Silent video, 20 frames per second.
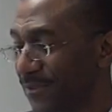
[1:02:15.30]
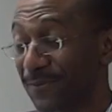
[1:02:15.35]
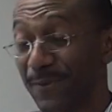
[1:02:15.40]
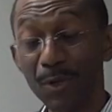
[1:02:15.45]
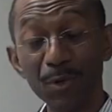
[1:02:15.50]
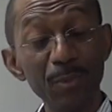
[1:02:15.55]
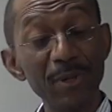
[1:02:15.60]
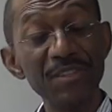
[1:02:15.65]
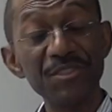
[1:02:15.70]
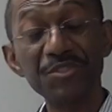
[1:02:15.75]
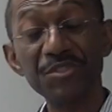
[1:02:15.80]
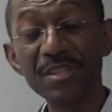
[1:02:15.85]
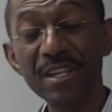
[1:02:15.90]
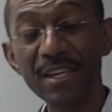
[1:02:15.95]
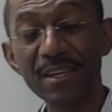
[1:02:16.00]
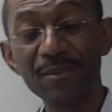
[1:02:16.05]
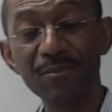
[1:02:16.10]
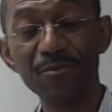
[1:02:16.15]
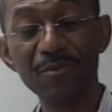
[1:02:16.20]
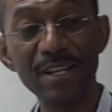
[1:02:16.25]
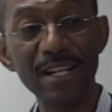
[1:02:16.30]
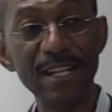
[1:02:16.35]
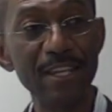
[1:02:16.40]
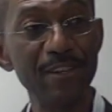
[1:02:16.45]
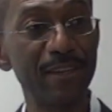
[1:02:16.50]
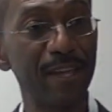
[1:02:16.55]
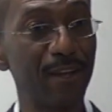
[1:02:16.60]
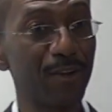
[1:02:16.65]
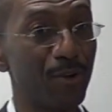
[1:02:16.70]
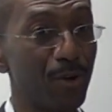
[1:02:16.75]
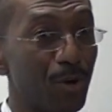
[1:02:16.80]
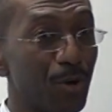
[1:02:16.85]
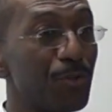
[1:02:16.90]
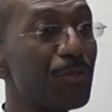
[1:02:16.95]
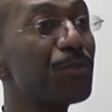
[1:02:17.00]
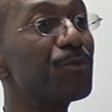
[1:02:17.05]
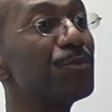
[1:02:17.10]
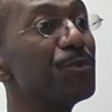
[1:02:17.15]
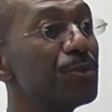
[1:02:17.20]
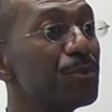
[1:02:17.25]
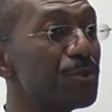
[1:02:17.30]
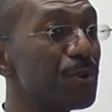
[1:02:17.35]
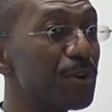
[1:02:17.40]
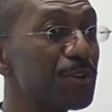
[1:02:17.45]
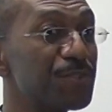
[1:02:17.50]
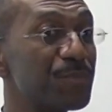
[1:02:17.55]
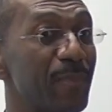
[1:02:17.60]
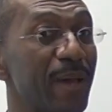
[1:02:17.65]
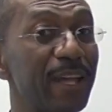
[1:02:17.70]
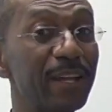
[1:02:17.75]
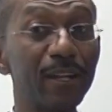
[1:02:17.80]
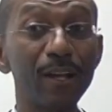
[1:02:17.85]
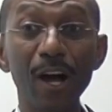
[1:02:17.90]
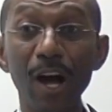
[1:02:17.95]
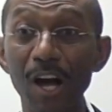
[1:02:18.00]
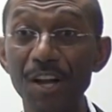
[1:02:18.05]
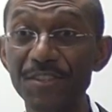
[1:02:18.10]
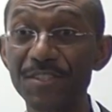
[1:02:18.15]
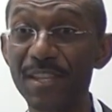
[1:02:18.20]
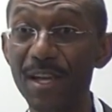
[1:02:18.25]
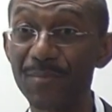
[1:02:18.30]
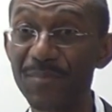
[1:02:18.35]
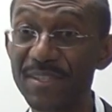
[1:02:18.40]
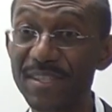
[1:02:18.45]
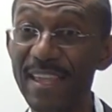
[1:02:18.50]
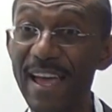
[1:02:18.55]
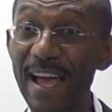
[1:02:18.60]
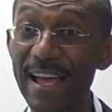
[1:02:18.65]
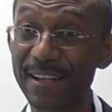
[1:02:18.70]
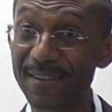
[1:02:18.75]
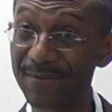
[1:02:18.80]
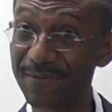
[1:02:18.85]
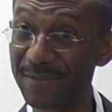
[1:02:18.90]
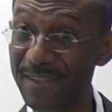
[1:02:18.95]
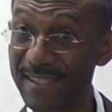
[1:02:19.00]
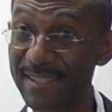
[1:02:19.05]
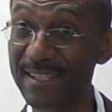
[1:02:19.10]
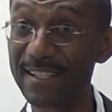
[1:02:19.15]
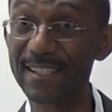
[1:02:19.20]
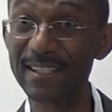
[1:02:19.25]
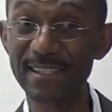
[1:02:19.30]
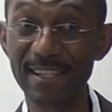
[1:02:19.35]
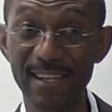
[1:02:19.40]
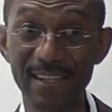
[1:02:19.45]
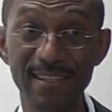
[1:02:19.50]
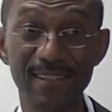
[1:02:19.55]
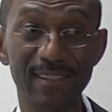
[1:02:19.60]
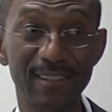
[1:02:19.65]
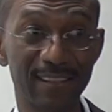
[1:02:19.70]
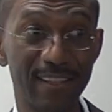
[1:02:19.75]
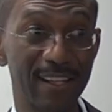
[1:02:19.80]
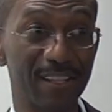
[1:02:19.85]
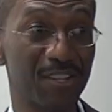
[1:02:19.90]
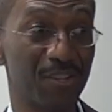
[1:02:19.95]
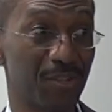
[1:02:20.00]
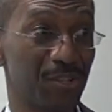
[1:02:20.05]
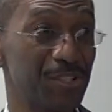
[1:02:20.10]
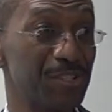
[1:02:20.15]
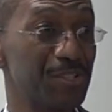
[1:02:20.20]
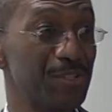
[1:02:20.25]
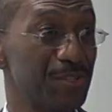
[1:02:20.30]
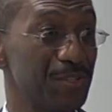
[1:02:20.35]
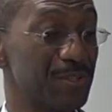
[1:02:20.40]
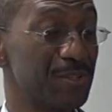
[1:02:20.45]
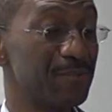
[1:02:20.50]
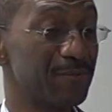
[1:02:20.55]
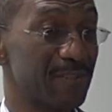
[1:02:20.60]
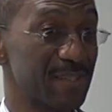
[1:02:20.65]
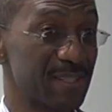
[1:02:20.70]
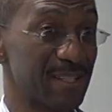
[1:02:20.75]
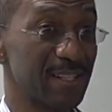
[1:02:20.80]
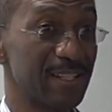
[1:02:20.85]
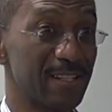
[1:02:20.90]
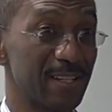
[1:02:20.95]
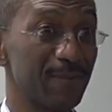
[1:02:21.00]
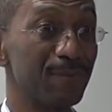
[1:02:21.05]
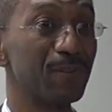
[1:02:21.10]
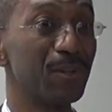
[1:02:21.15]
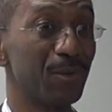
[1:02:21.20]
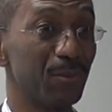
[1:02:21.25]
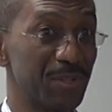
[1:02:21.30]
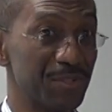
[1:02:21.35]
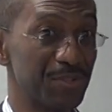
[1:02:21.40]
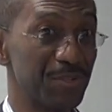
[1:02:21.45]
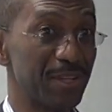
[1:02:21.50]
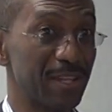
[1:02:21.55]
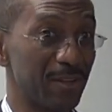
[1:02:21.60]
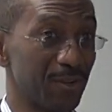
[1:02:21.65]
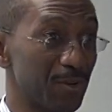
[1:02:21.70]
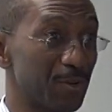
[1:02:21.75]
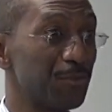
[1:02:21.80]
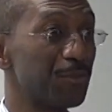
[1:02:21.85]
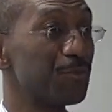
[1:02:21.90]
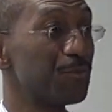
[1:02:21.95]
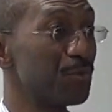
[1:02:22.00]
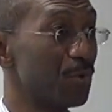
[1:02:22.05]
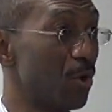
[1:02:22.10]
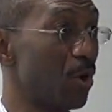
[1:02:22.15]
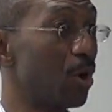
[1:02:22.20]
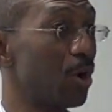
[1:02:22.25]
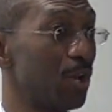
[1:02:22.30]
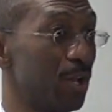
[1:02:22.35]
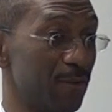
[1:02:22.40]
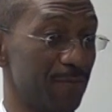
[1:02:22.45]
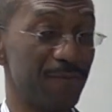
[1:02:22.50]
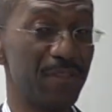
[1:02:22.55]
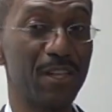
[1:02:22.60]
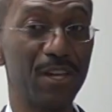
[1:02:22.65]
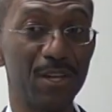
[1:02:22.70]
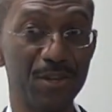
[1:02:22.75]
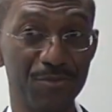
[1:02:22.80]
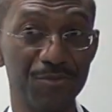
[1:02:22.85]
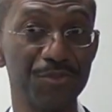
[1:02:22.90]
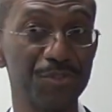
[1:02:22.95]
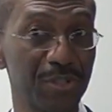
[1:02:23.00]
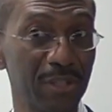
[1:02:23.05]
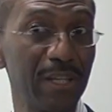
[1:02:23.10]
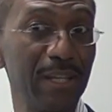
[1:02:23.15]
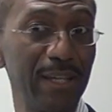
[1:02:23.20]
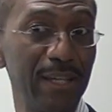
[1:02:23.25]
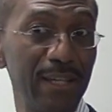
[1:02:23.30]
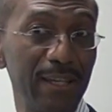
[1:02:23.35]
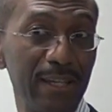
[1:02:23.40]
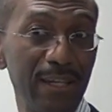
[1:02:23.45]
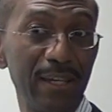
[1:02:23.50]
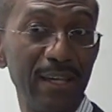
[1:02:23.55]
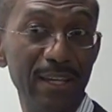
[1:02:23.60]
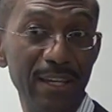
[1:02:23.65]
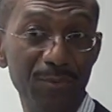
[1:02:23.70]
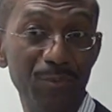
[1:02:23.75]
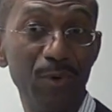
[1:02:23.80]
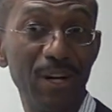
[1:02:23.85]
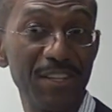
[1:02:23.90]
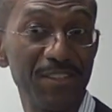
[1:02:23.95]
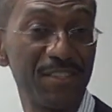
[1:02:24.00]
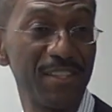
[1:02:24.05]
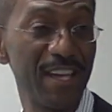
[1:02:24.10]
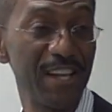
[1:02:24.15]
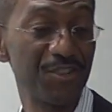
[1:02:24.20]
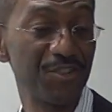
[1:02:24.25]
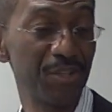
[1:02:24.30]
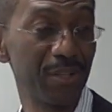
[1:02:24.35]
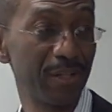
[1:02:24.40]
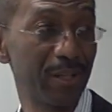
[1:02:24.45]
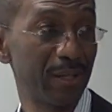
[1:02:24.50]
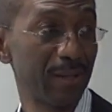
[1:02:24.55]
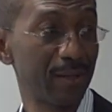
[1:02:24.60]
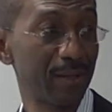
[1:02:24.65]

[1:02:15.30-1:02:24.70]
Fluency really can go through those main concepts that you're going to use to facilitate fluency. You can go through all of those in one session.